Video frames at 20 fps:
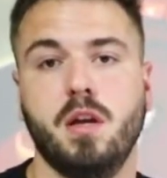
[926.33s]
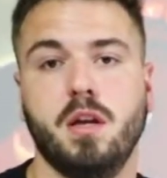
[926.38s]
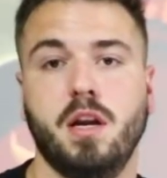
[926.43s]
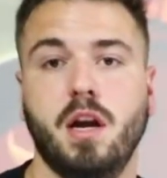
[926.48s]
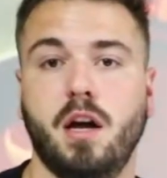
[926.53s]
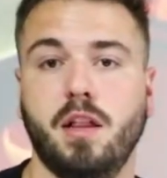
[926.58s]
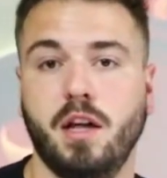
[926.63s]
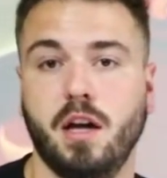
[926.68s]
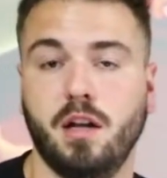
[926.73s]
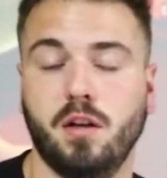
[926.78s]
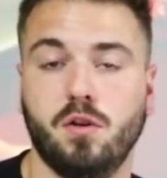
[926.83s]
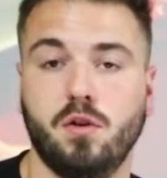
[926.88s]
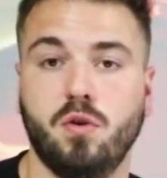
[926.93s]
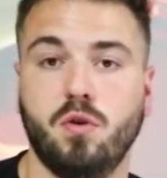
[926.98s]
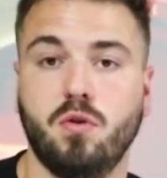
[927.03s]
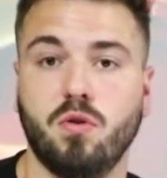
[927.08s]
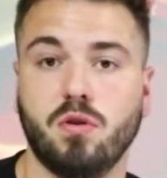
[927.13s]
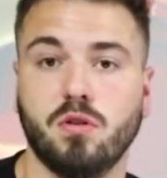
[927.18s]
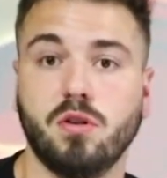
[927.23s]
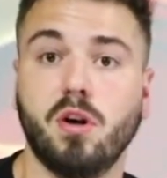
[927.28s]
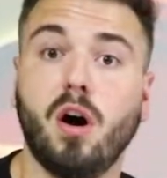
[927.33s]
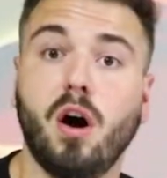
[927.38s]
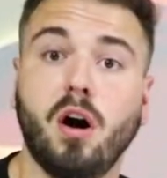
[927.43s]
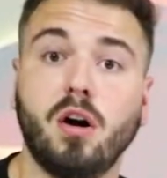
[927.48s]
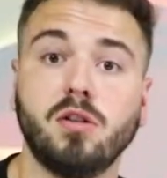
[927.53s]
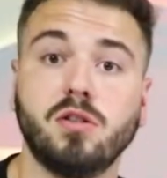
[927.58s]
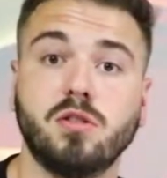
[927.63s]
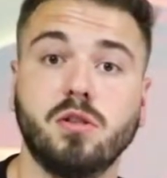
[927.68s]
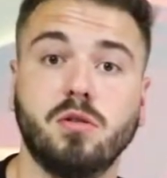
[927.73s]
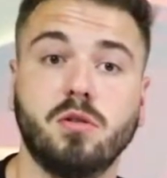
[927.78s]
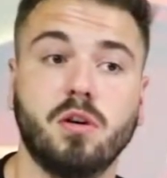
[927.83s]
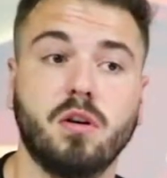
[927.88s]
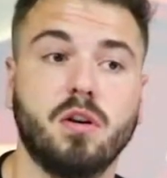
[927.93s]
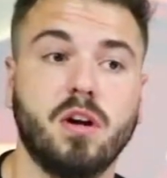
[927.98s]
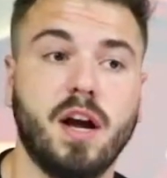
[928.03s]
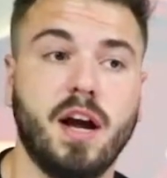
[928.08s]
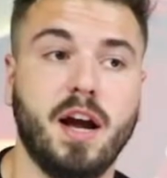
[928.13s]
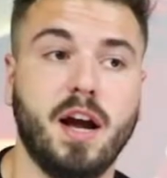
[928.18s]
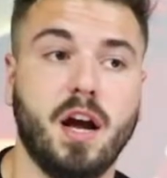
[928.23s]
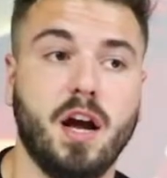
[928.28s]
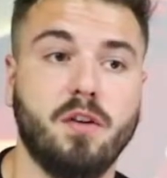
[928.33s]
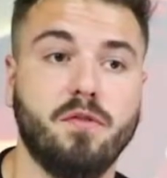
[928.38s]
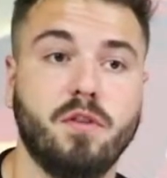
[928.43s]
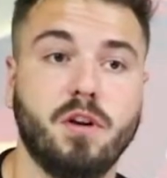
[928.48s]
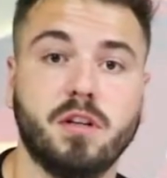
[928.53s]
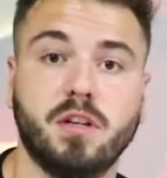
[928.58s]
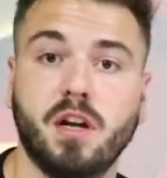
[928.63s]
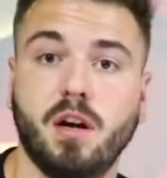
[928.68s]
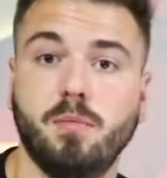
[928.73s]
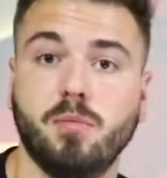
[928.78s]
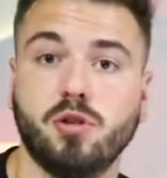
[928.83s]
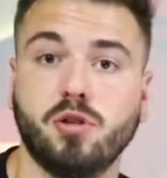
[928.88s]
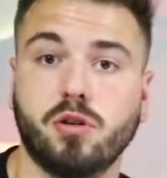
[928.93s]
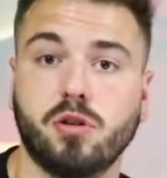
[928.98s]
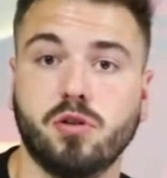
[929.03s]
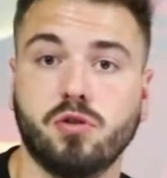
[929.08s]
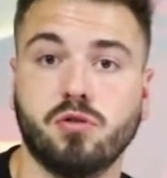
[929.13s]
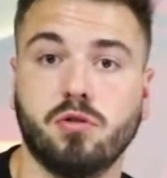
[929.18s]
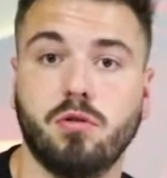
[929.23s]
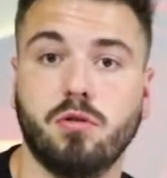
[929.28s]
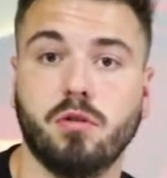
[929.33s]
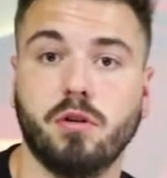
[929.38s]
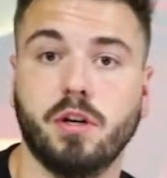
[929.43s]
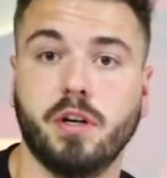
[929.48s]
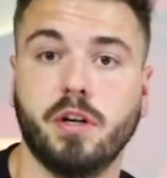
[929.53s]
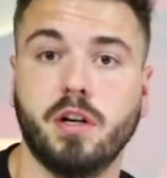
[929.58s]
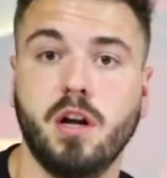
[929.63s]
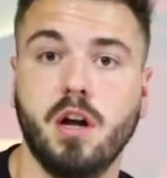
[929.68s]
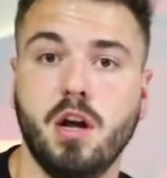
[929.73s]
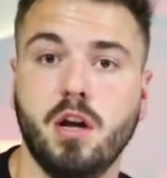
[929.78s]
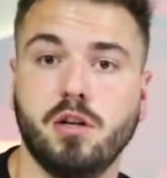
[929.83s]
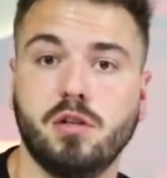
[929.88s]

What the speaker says: Now that door is also going to have a temperature controller in it.